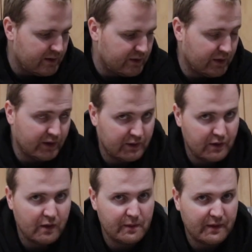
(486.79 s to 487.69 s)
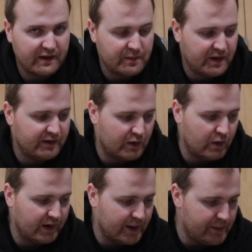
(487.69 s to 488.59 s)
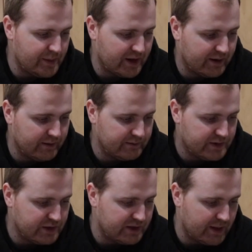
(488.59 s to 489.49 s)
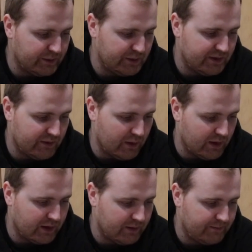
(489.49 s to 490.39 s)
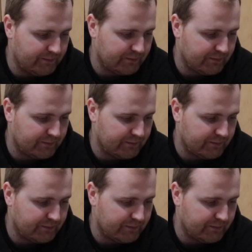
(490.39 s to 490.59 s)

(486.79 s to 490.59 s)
so the normal recipe is 1/4 cup of butter, 2 tablespoons of oil,